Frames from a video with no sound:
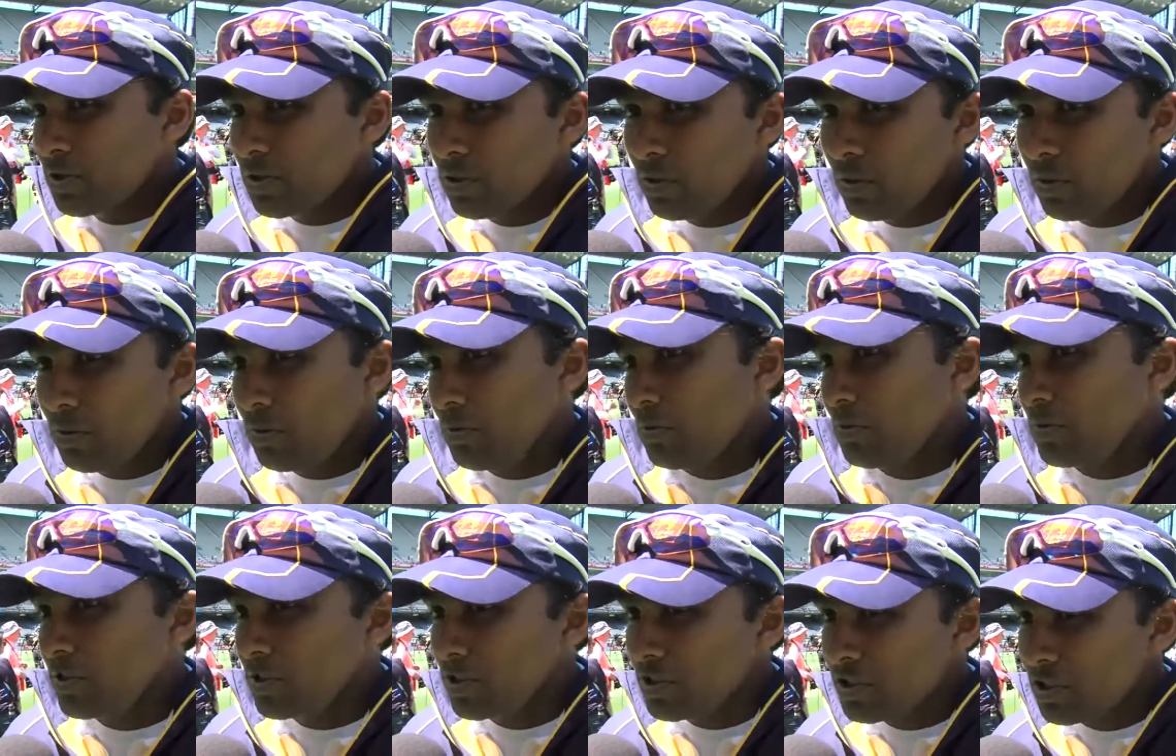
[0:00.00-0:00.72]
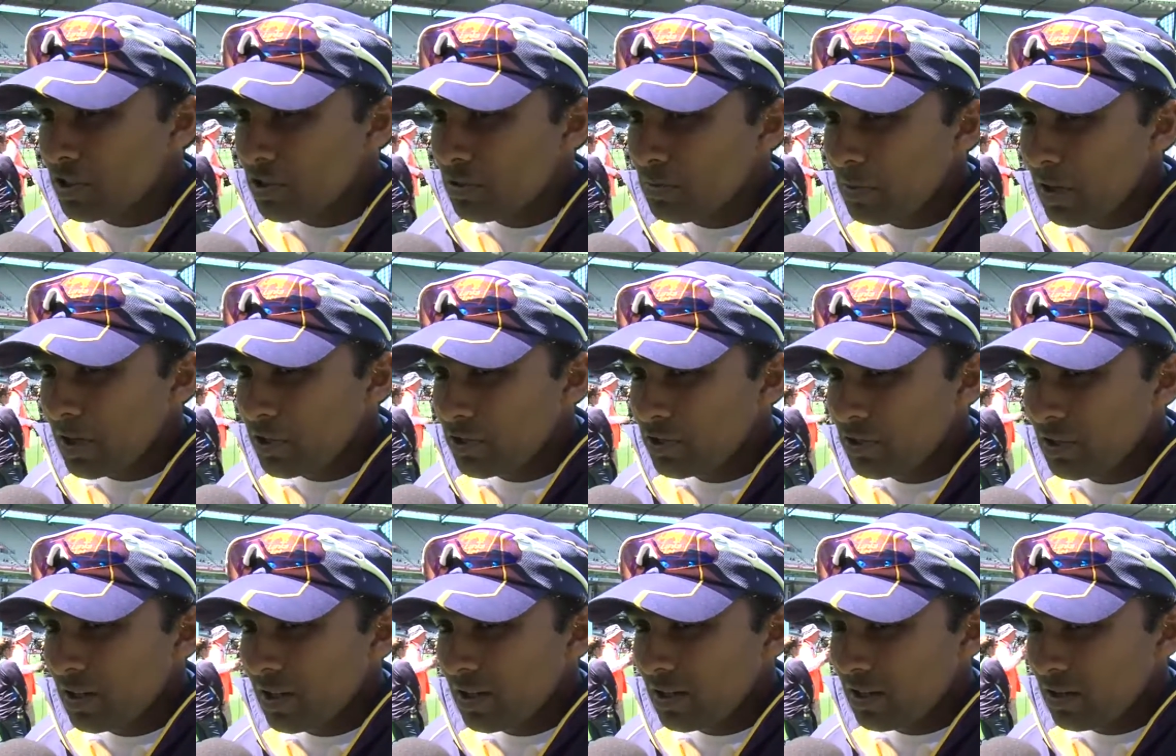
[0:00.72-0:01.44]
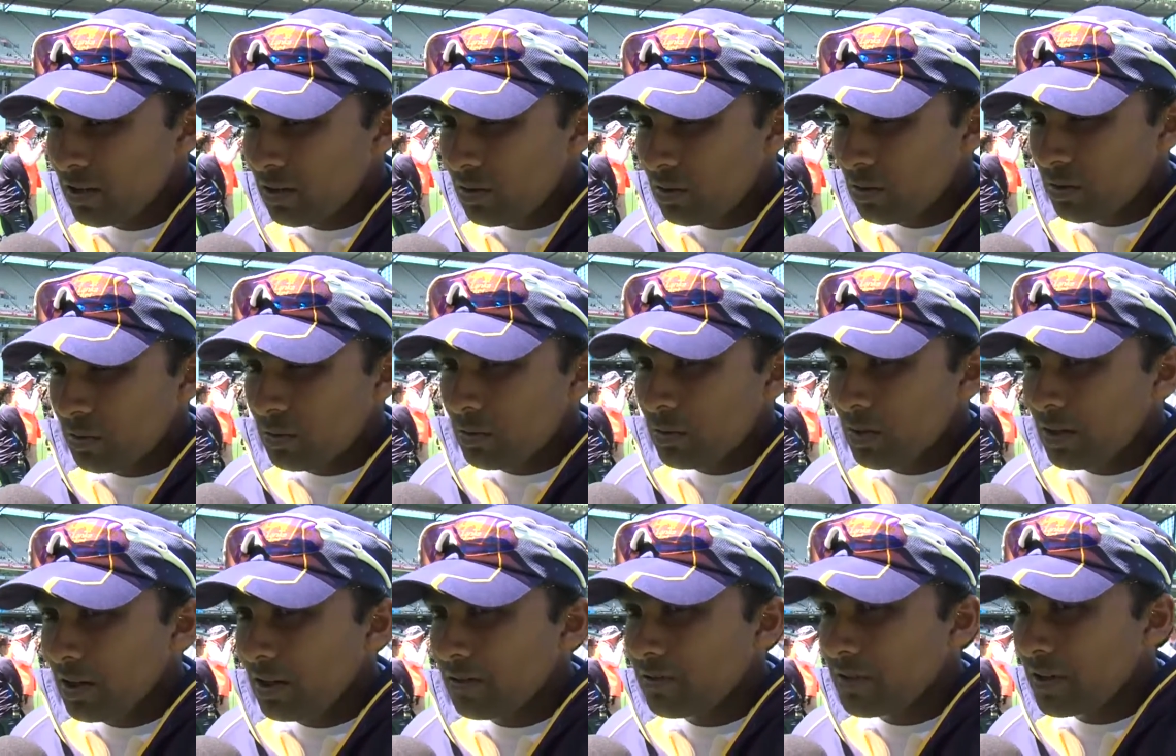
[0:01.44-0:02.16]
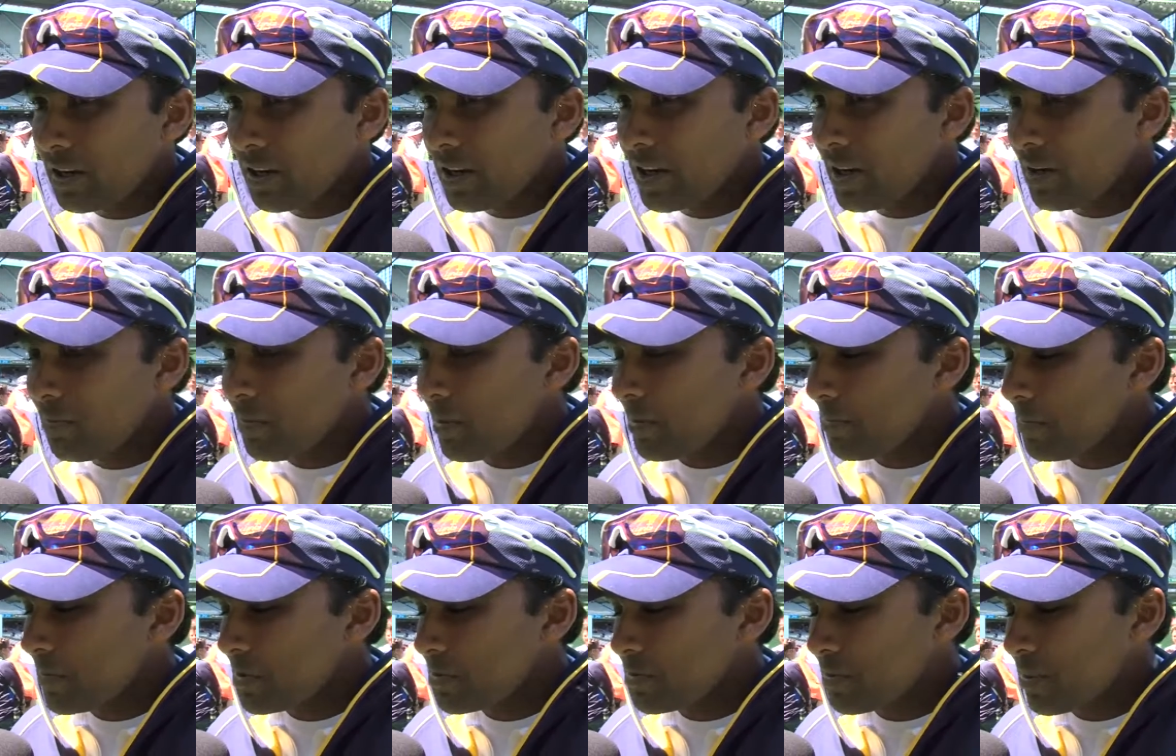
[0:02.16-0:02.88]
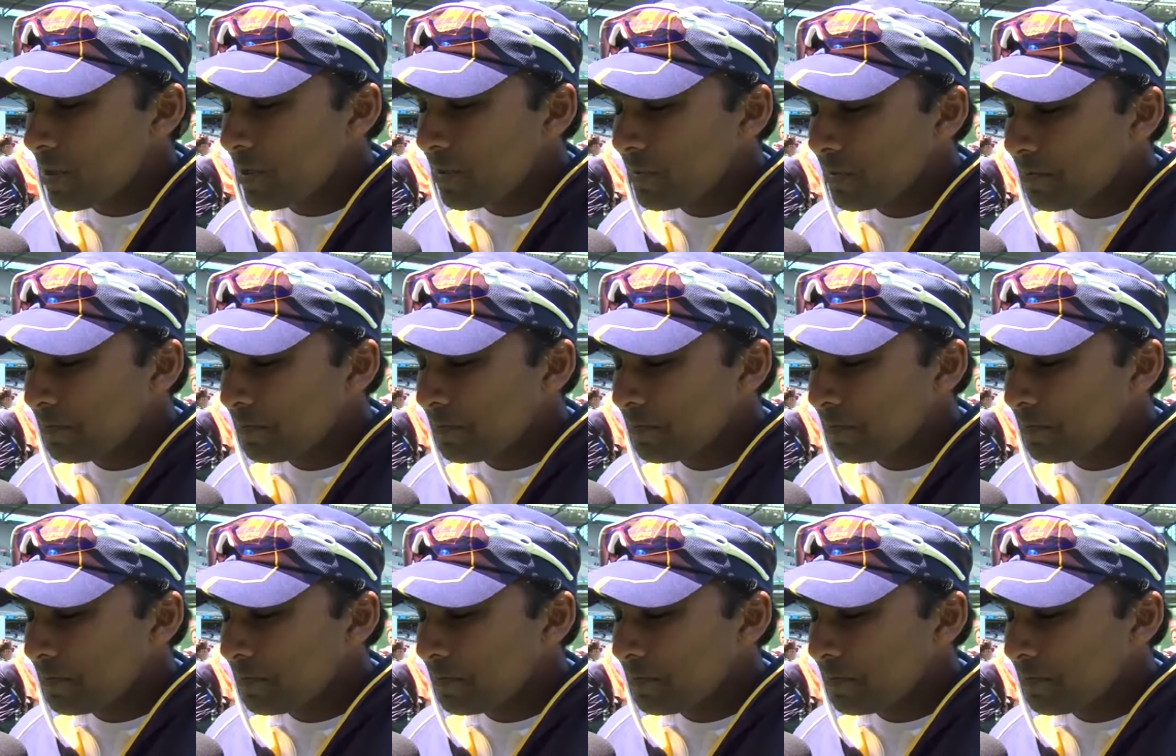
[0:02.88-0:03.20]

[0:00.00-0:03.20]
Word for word: so we just need to make sure that you know we lift our game up as well.